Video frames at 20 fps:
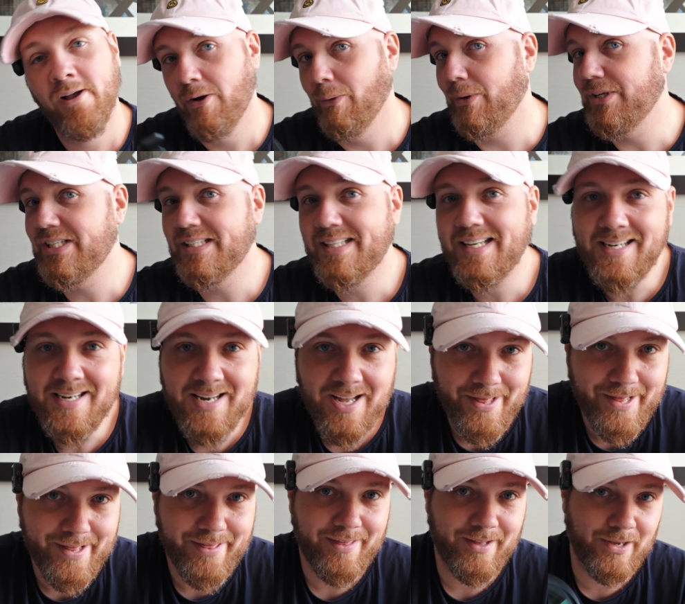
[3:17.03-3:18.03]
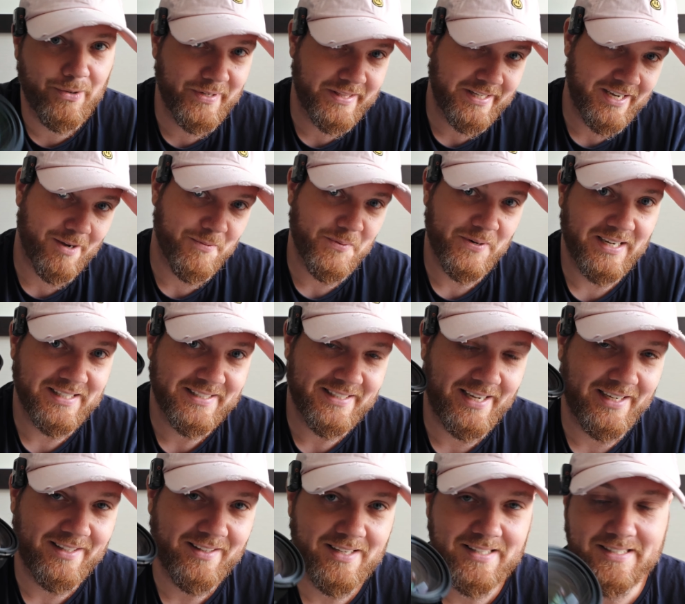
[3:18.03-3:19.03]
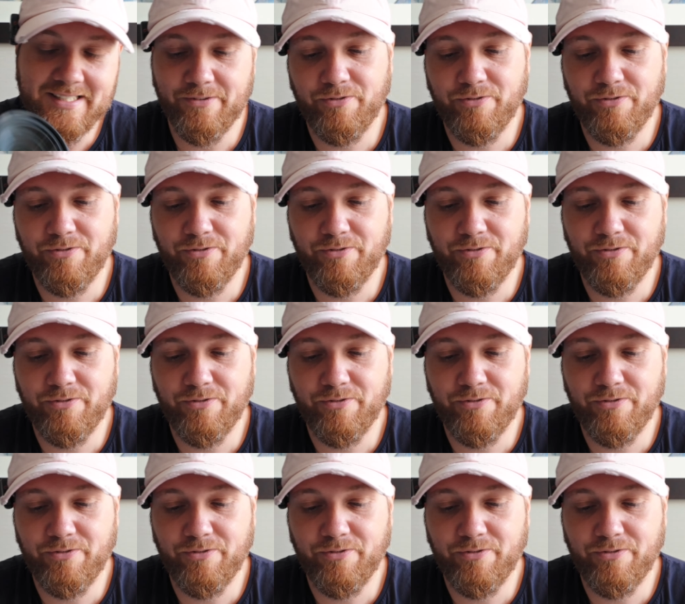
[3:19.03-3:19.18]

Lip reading: Which is another thing with cameras like this.